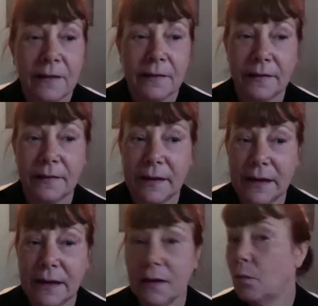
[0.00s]
the
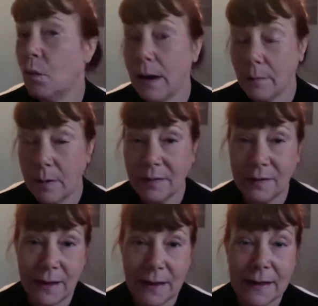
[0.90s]
scene, where was
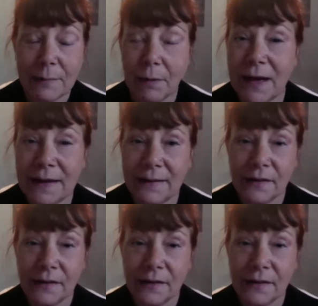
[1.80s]
it taking place?